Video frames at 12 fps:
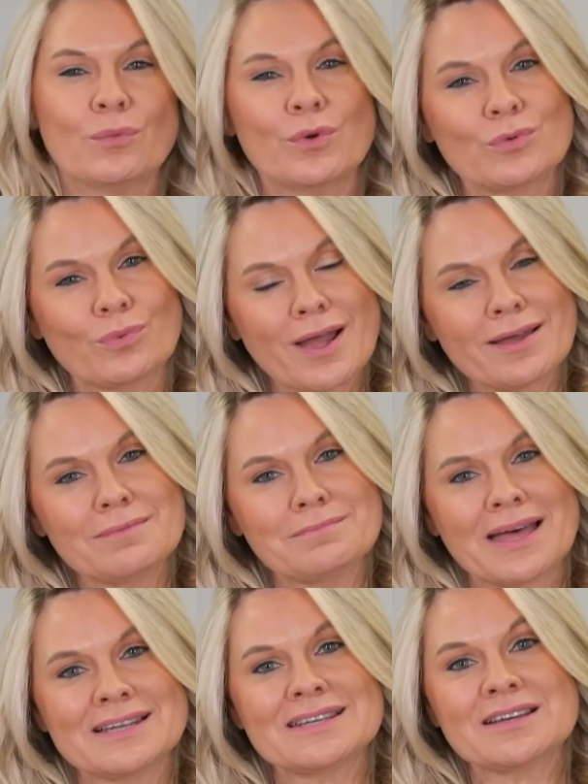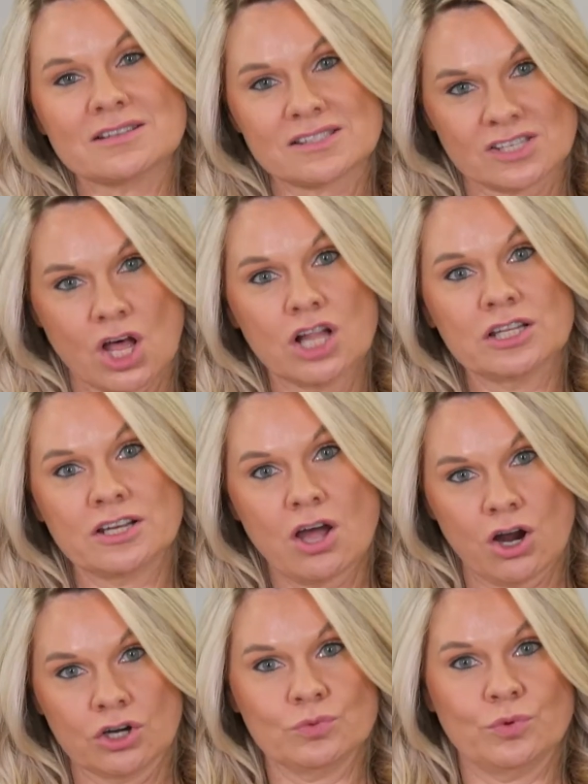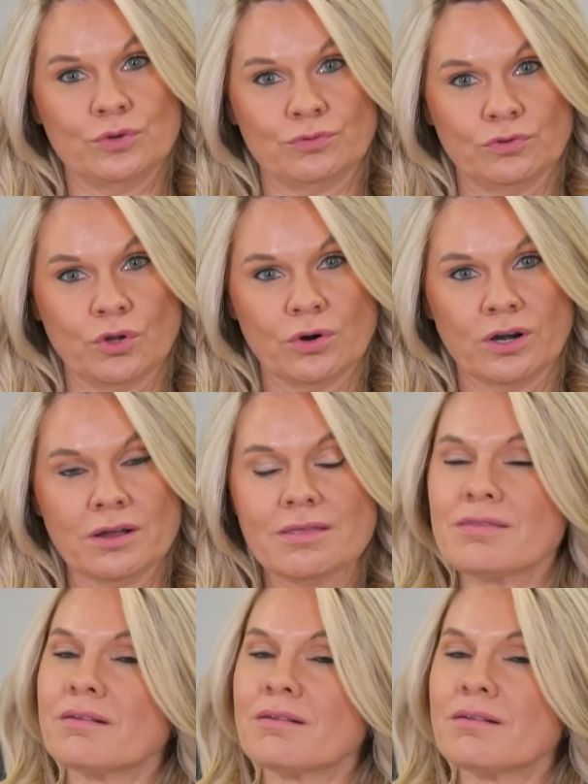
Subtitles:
When recommending a solid hardwood floor,